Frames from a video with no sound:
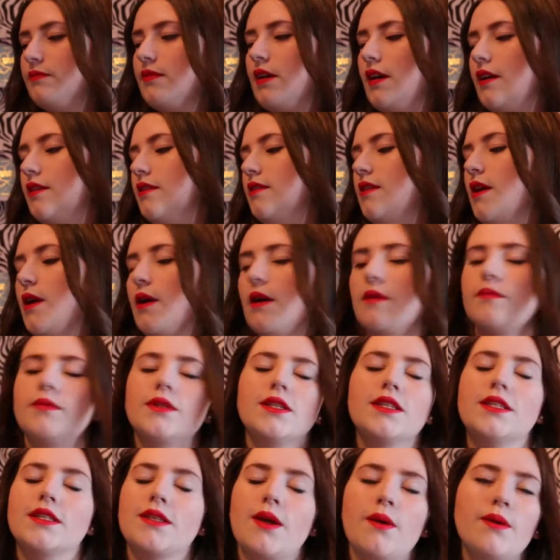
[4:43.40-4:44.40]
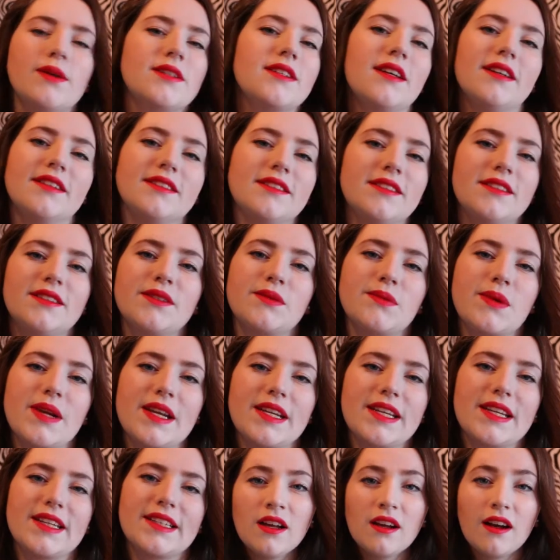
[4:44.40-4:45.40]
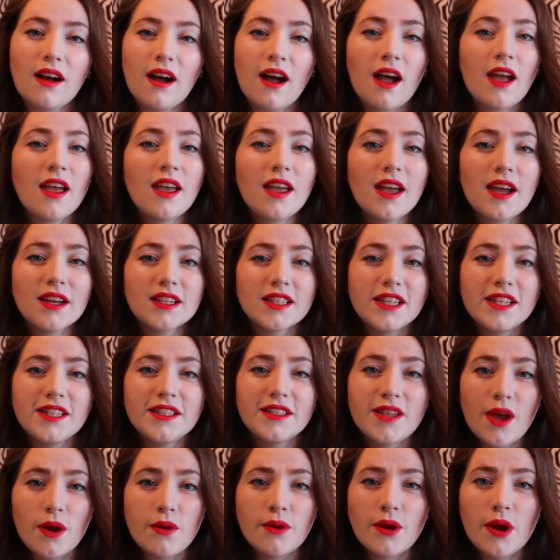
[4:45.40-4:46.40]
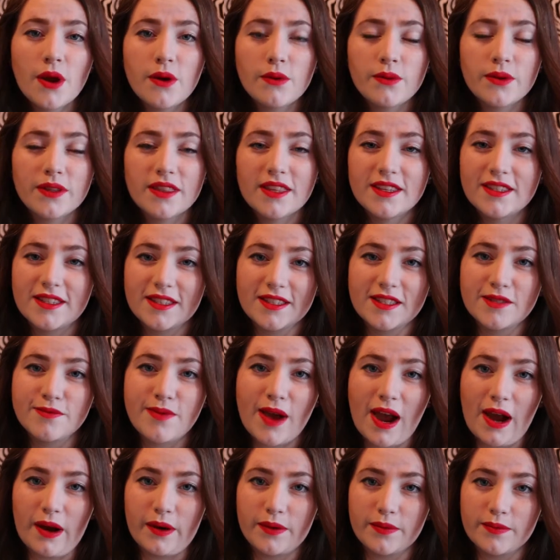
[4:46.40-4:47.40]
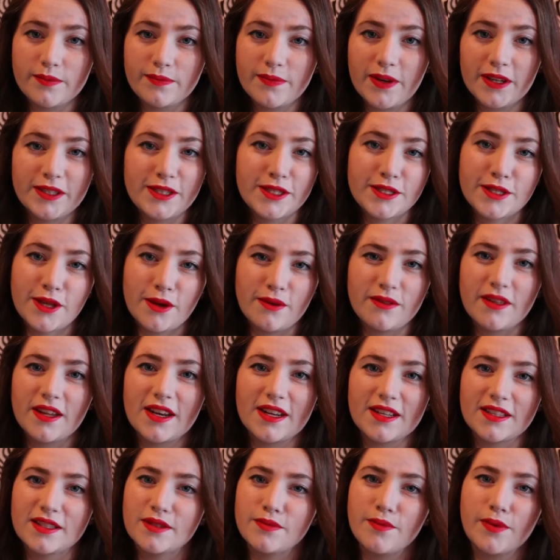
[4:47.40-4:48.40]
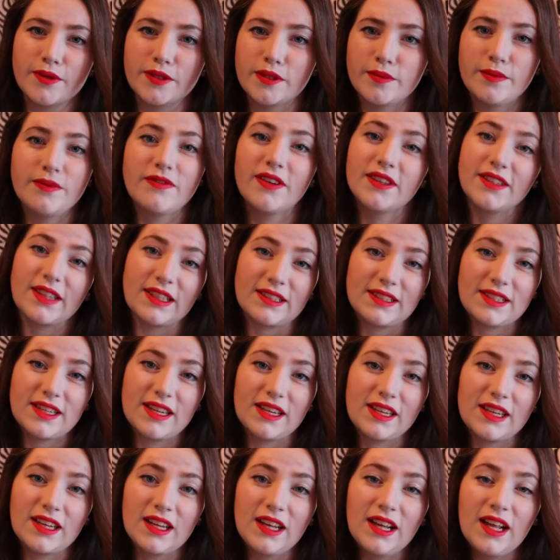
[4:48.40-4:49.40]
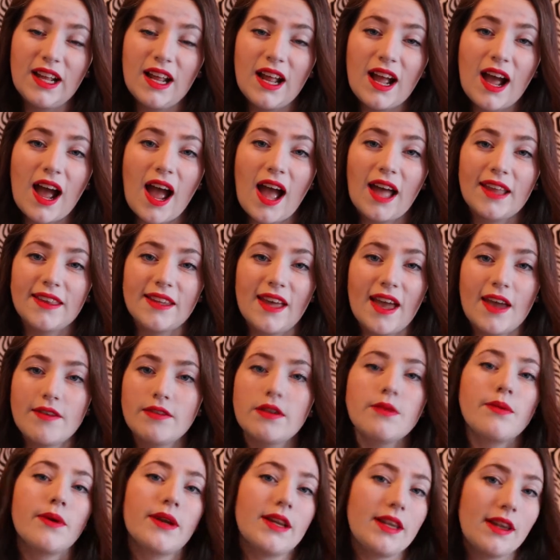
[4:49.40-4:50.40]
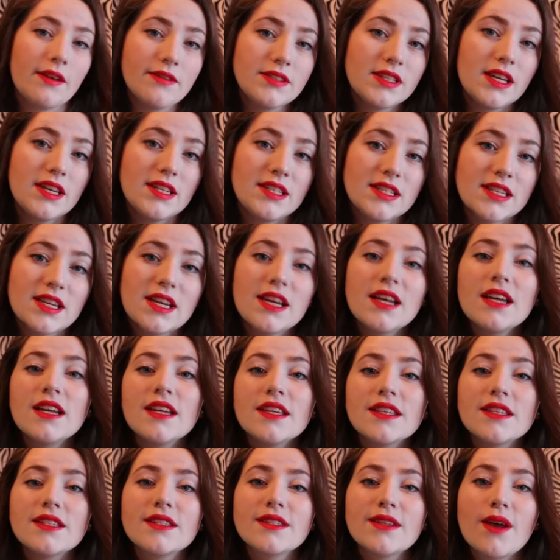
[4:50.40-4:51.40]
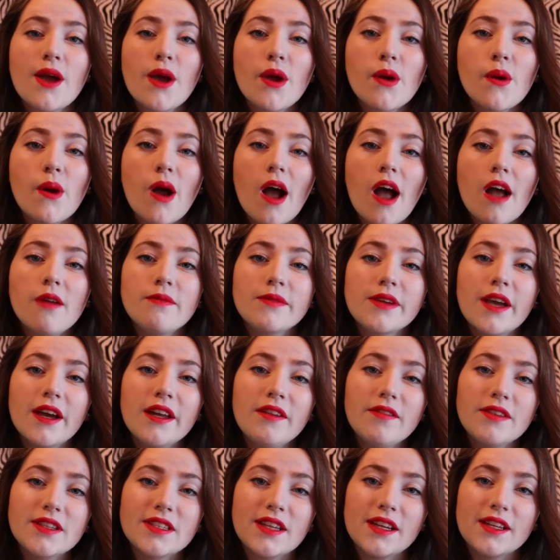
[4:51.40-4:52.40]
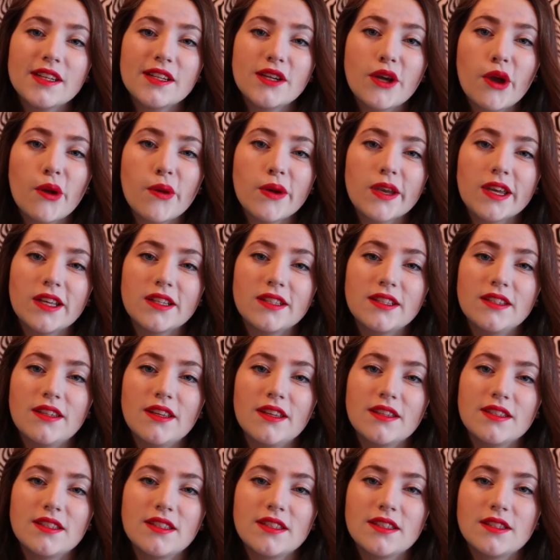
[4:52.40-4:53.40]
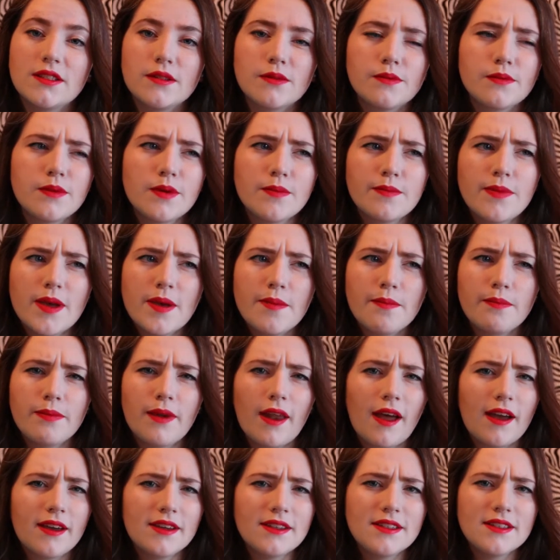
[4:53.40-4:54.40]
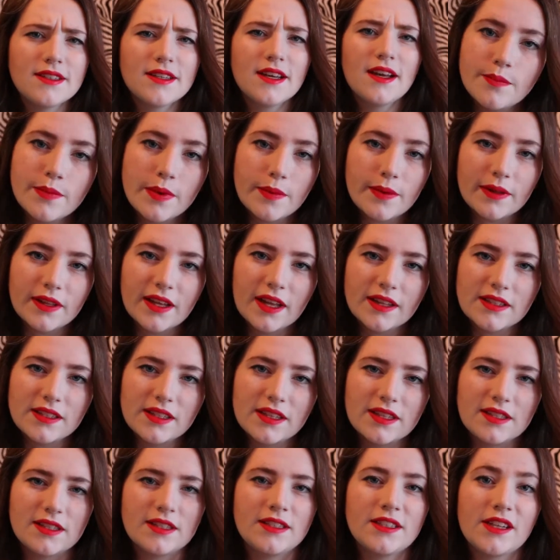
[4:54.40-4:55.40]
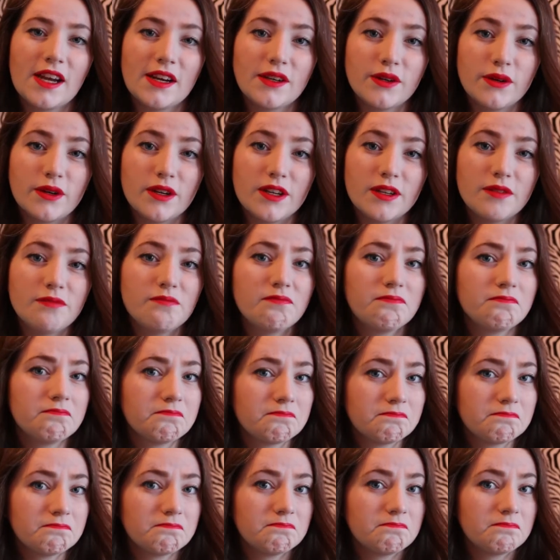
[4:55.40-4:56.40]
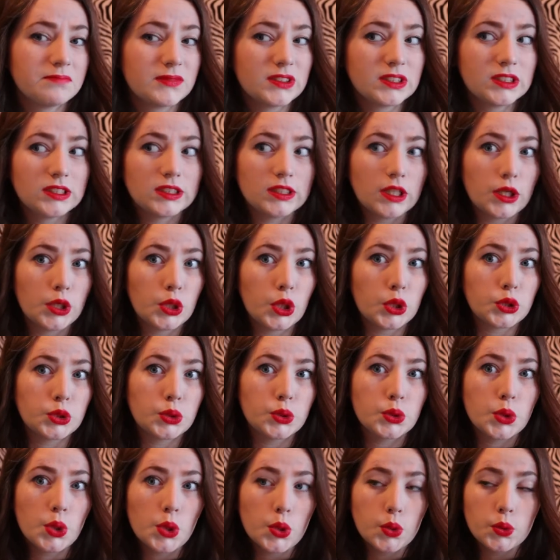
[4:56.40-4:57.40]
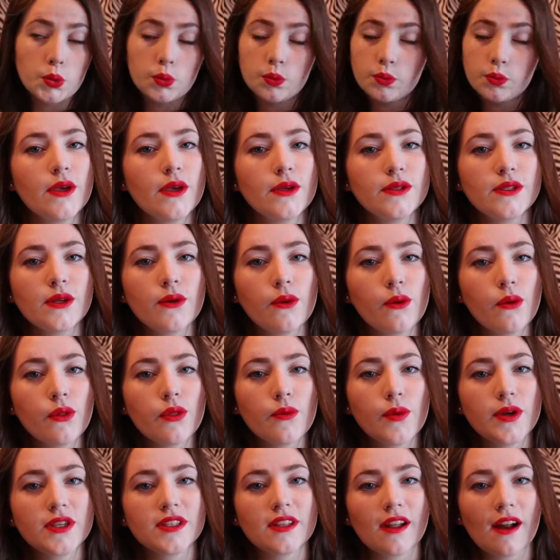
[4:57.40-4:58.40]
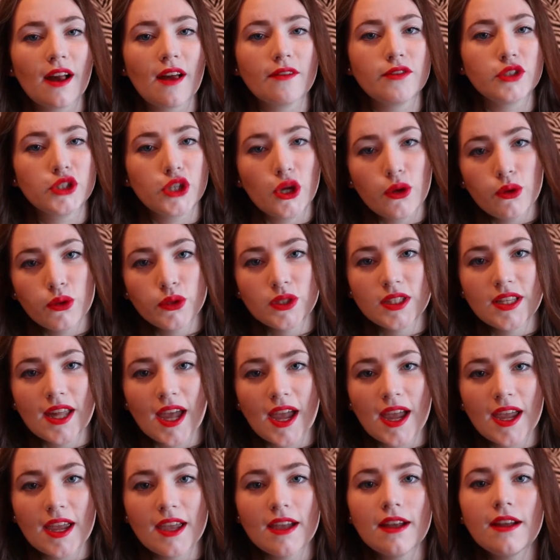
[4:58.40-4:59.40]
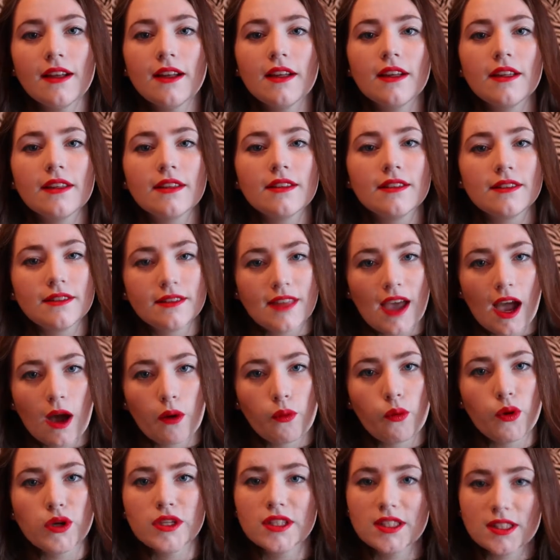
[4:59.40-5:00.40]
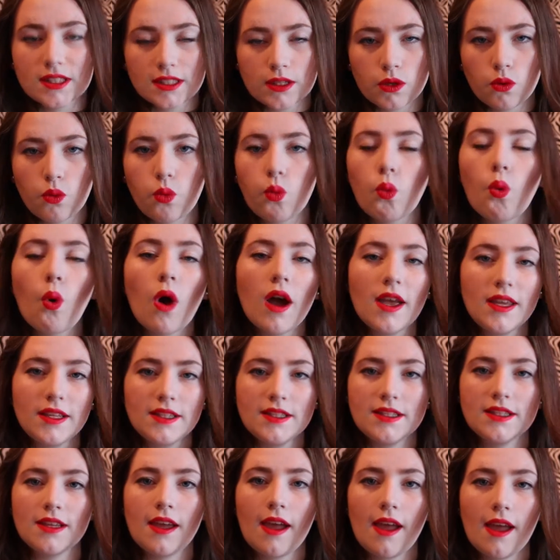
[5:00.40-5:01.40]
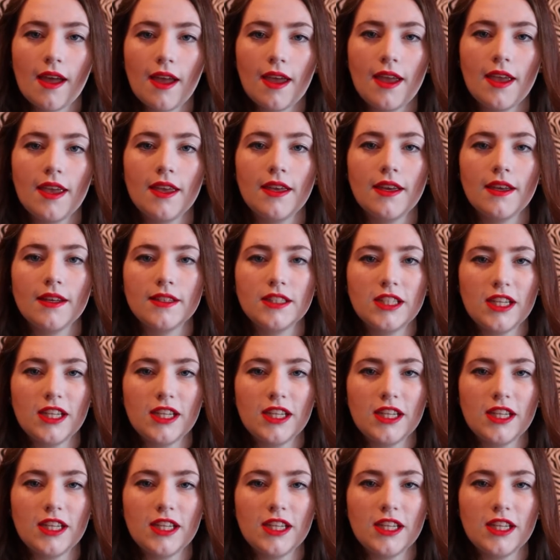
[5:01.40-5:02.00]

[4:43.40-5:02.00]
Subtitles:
I don't know, I'm just so excited to read it. I actually don't know what this is about, I just know that it's supposed to be fantastic and that everybody loves it, so I'm kind of excited going into this a bit blind. Maybe I'll get to this in January, I don't know. those are all the books that I have to show you today. That was quite a